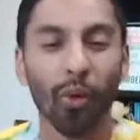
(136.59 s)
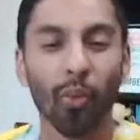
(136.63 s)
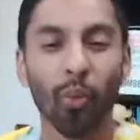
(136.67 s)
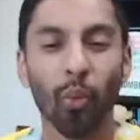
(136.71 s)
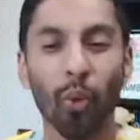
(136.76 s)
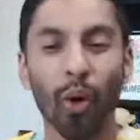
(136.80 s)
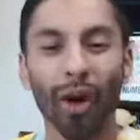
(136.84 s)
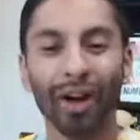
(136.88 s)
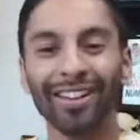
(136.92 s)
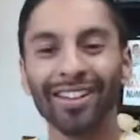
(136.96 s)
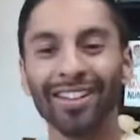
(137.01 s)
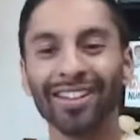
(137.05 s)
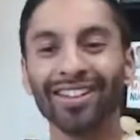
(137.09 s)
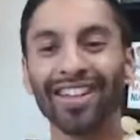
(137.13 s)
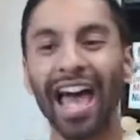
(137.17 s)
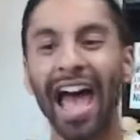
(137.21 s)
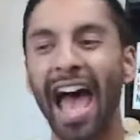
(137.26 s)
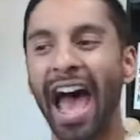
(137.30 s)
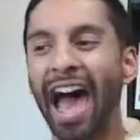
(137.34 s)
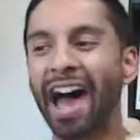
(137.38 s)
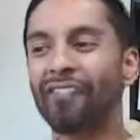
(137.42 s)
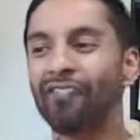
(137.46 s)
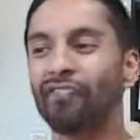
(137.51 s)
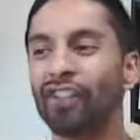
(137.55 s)
What is
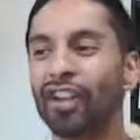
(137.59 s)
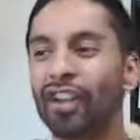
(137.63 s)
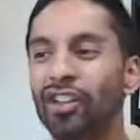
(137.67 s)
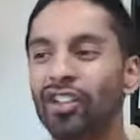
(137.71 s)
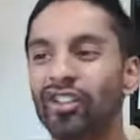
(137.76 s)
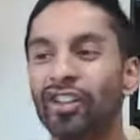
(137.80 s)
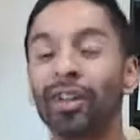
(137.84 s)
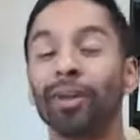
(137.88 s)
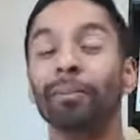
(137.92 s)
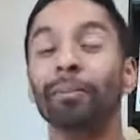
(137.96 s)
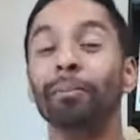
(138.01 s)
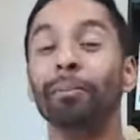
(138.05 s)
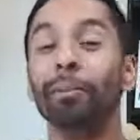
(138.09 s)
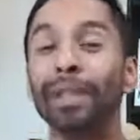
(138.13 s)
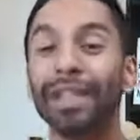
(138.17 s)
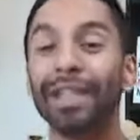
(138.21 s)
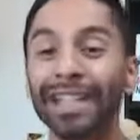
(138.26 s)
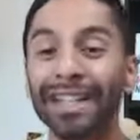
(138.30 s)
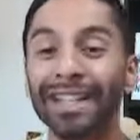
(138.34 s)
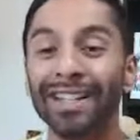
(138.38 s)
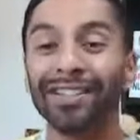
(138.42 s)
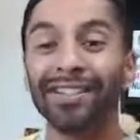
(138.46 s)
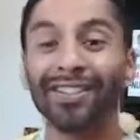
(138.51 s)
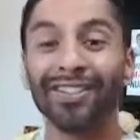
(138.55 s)
the average
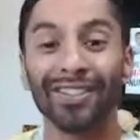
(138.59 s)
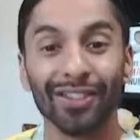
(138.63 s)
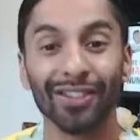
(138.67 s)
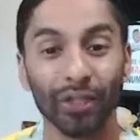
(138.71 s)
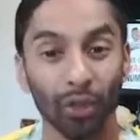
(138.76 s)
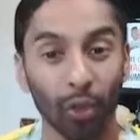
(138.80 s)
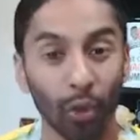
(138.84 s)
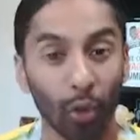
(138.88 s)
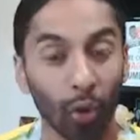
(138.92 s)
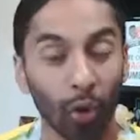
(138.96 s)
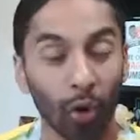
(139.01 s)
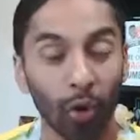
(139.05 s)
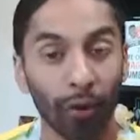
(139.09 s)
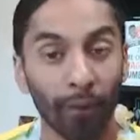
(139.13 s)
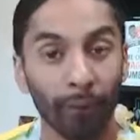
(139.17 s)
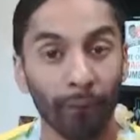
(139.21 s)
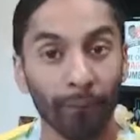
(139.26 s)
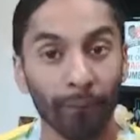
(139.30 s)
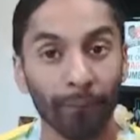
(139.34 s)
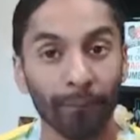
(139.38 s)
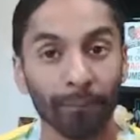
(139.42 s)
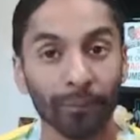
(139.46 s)
mean score?